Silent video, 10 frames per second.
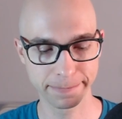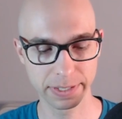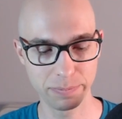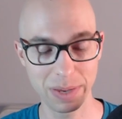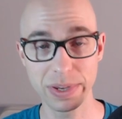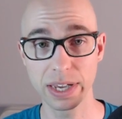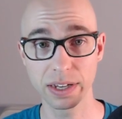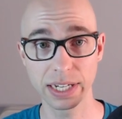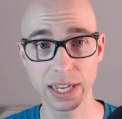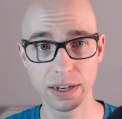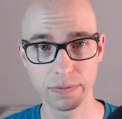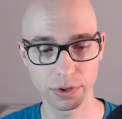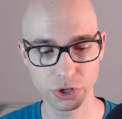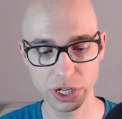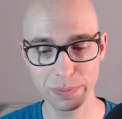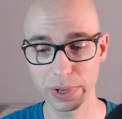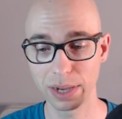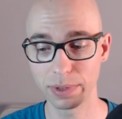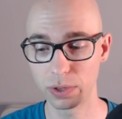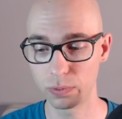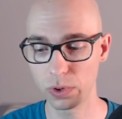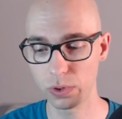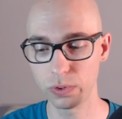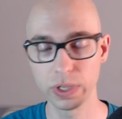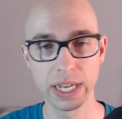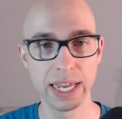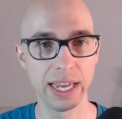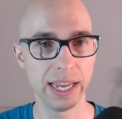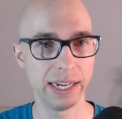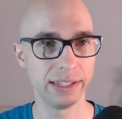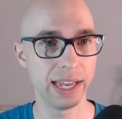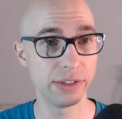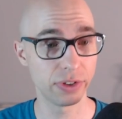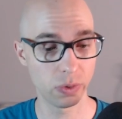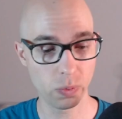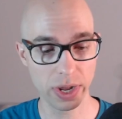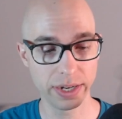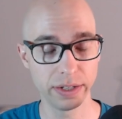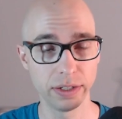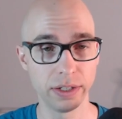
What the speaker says: maybe I can get it for cheap. I'm going to roll, and it lands on a 1.